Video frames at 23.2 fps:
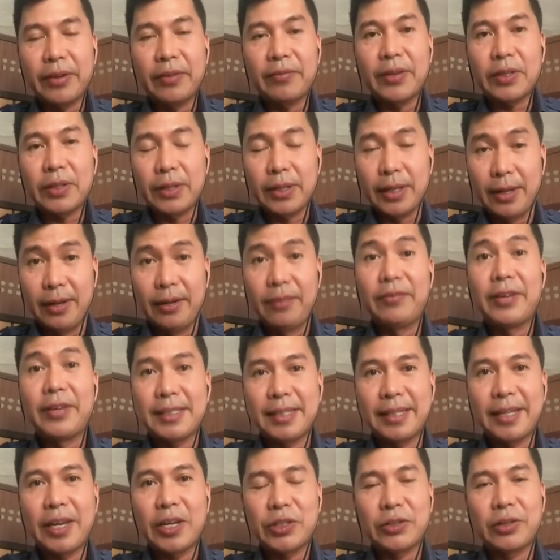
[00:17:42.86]

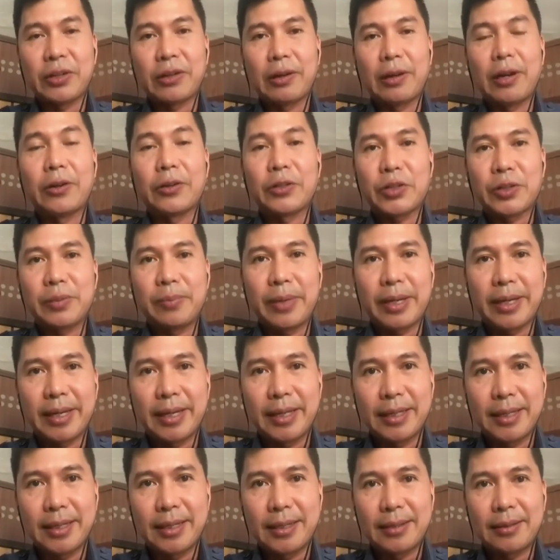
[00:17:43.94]
investigation launched by
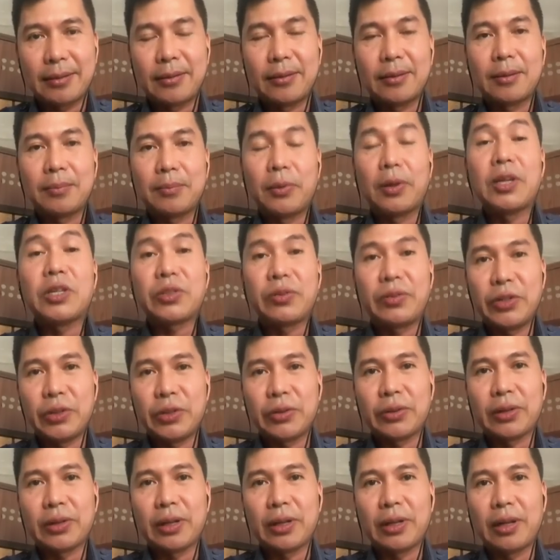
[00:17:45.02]
the Police
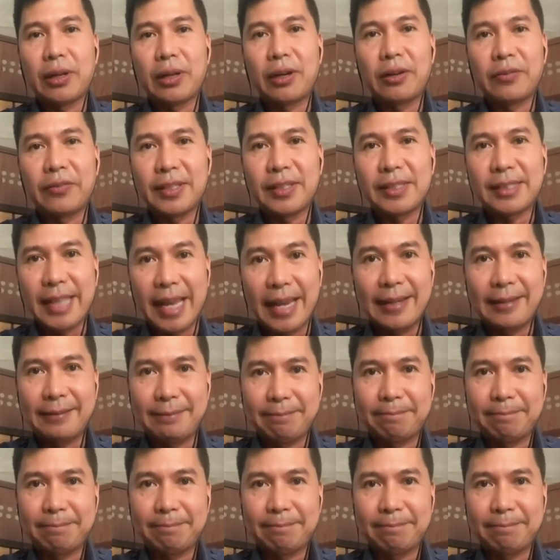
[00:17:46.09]
Regional Office 10.